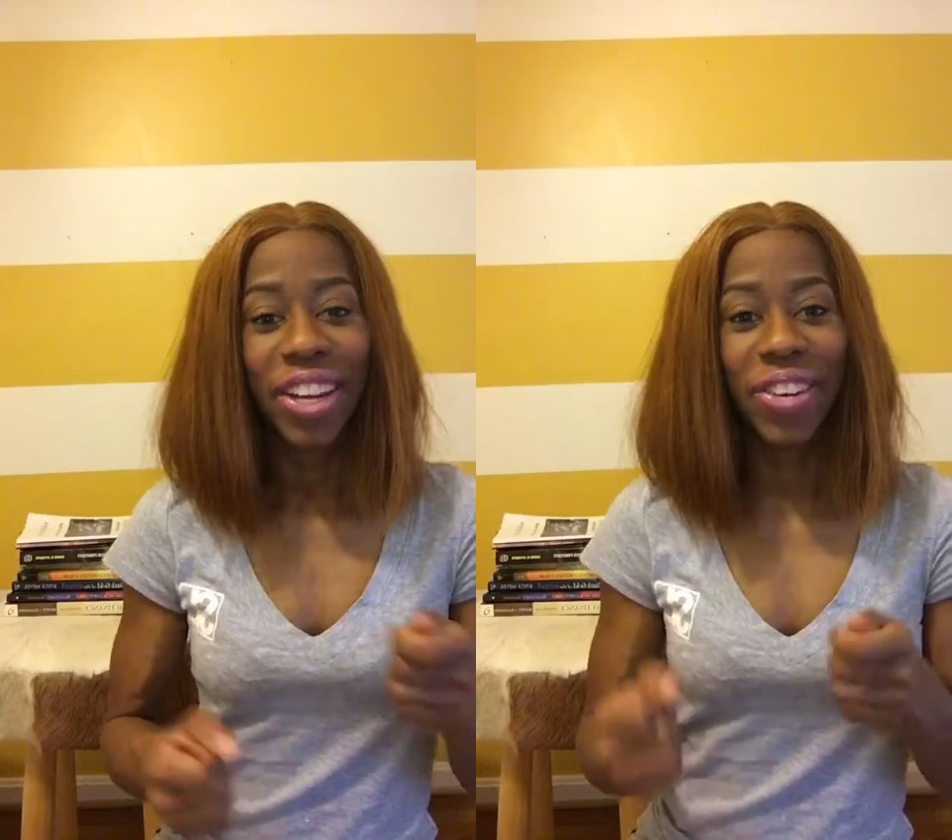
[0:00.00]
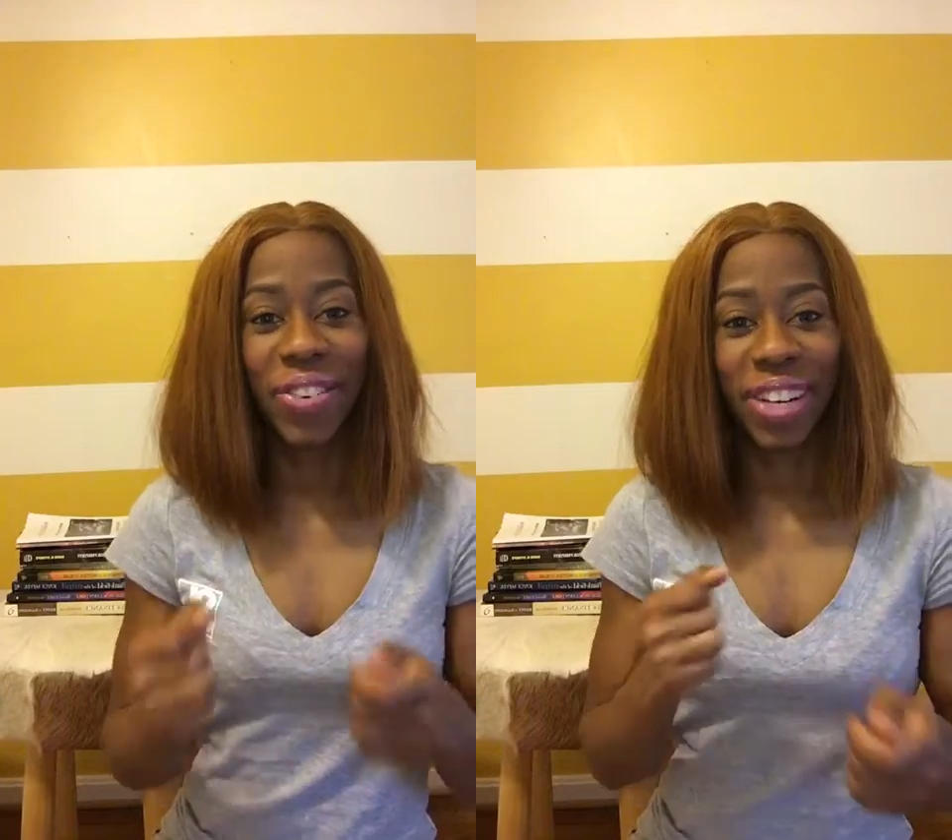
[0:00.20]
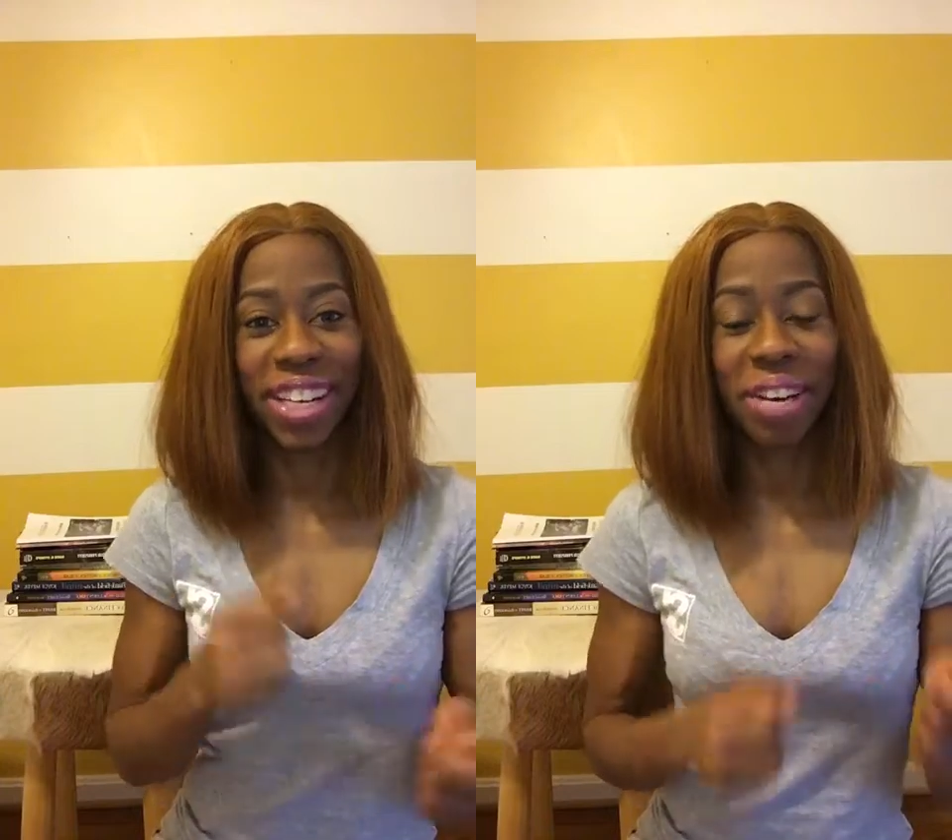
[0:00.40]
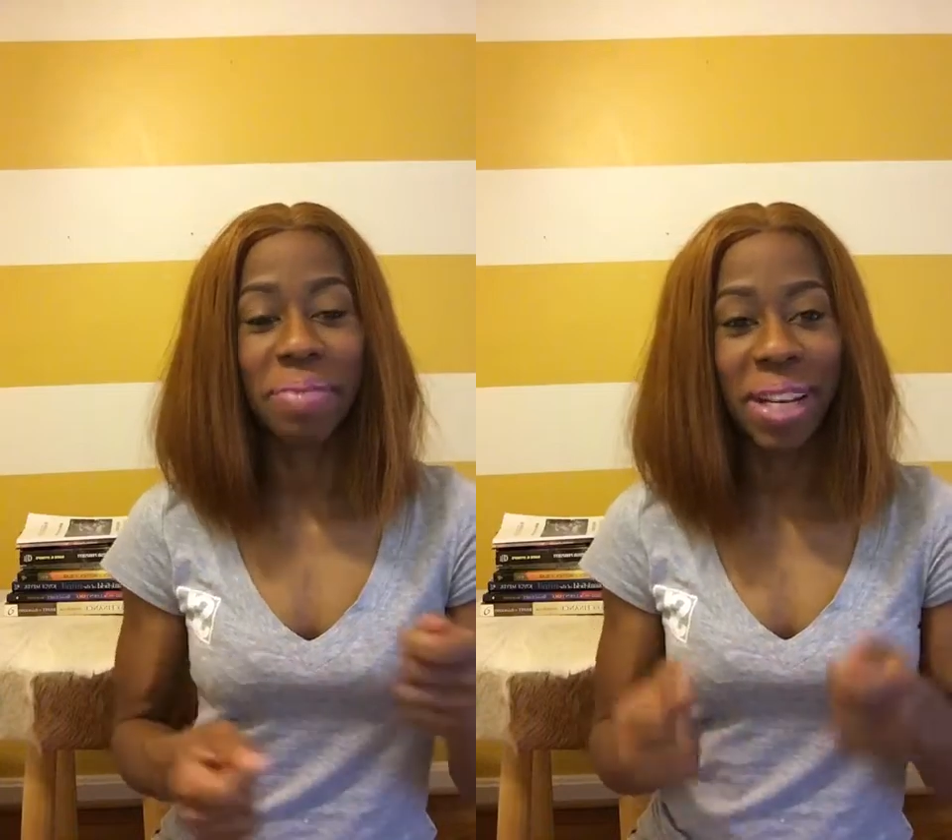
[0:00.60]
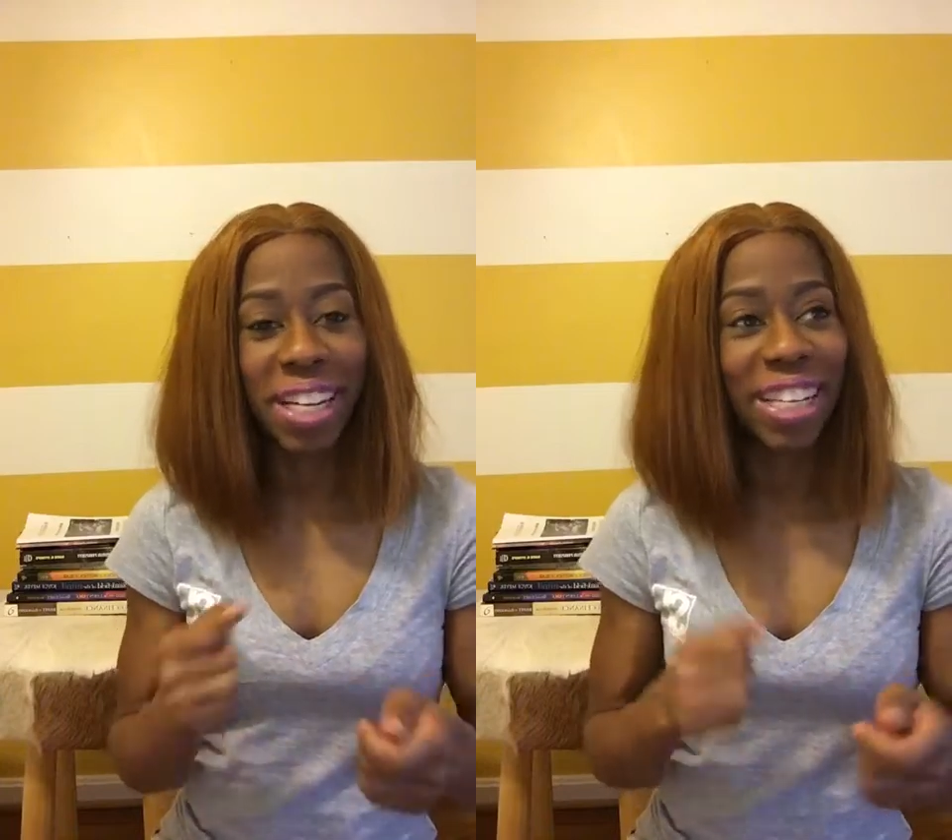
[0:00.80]
doing
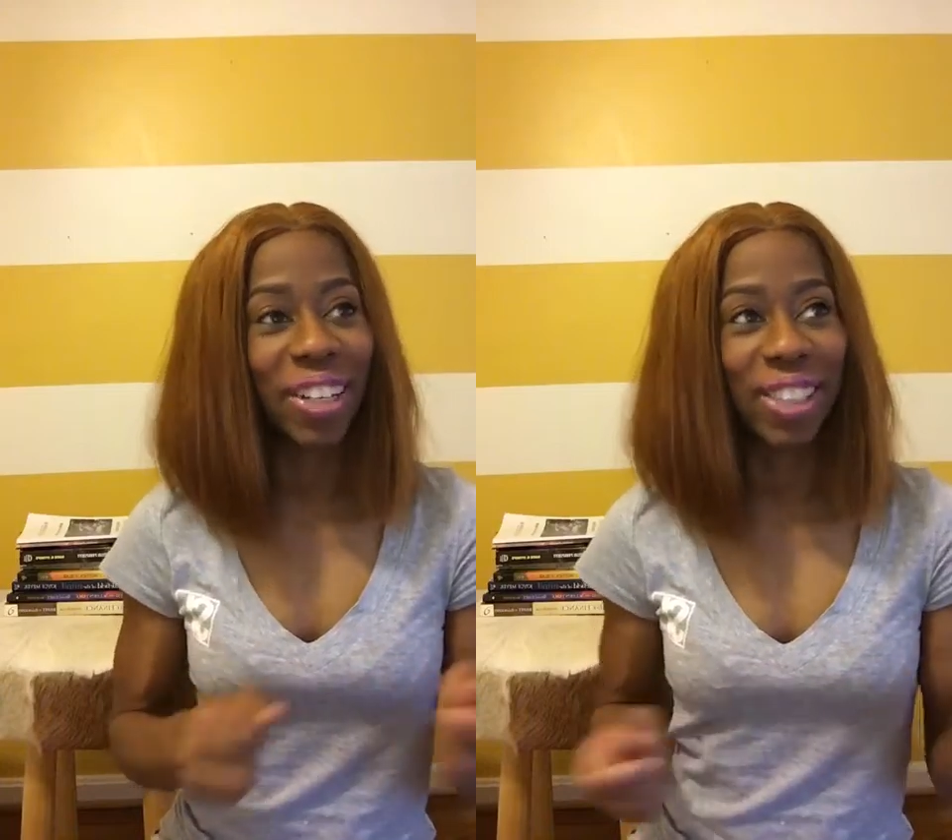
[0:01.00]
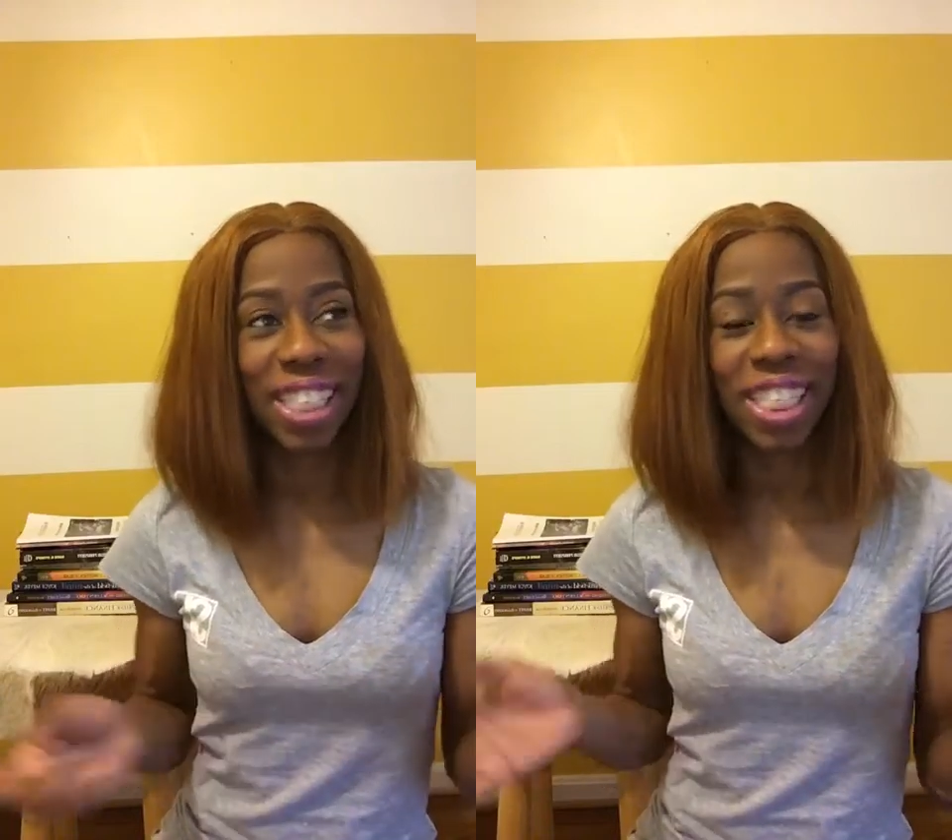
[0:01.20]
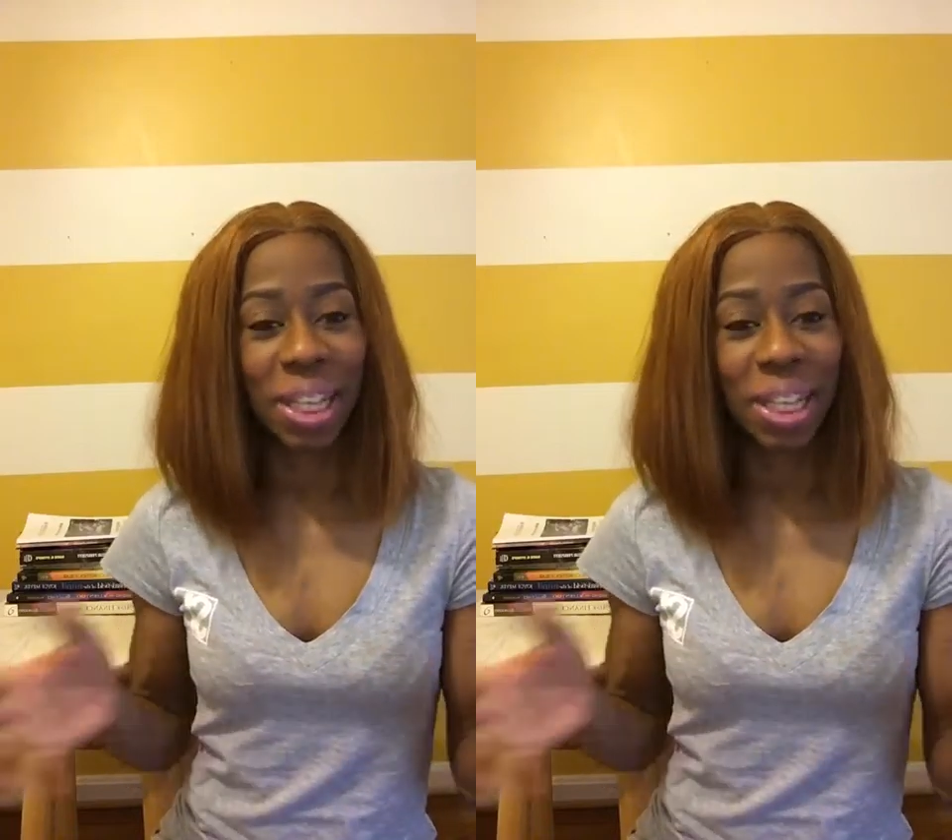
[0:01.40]
double dutch, they'll just